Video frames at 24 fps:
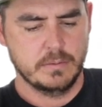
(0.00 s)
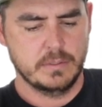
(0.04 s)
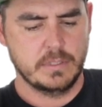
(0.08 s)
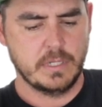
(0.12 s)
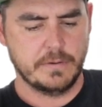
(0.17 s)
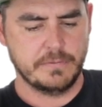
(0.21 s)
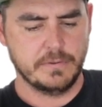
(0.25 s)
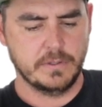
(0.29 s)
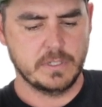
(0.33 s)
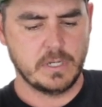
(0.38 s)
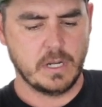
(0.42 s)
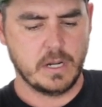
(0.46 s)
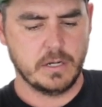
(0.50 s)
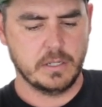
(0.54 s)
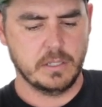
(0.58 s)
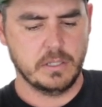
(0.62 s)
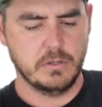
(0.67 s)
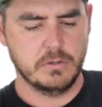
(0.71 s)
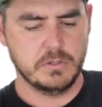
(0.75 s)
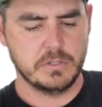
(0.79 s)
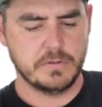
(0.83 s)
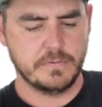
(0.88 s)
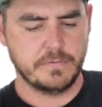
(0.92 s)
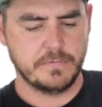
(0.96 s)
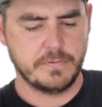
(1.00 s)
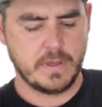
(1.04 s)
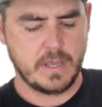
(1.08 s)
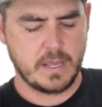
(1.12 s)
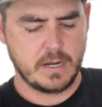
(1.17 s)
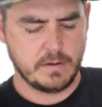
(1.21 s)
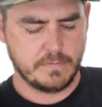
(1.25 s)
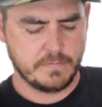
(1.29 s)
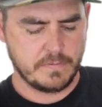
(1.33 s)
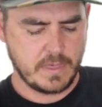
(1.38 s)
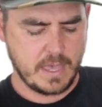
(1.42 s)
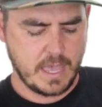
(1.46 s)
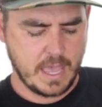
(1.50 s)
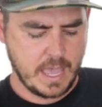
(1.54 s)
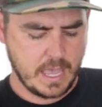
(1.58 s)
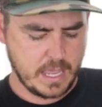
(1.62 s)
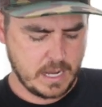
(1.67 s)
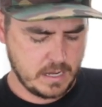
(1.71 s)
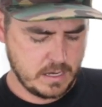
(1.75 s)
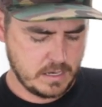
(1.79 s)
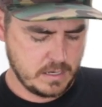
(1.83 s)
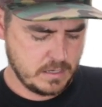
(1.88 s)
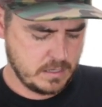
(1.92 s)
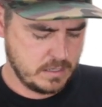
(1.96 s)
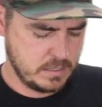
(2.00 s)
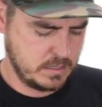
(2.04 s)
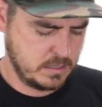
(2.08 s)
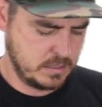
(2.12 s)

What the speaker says: Definitely not a huge fan of that.